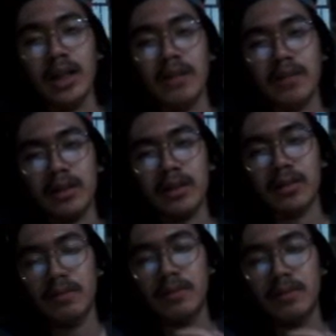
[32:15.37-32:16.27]
for
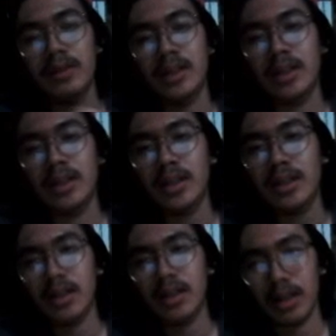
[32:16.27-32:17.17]
Group 4,
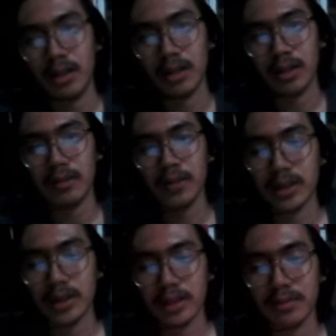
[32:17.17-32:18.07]
and thank you for watching.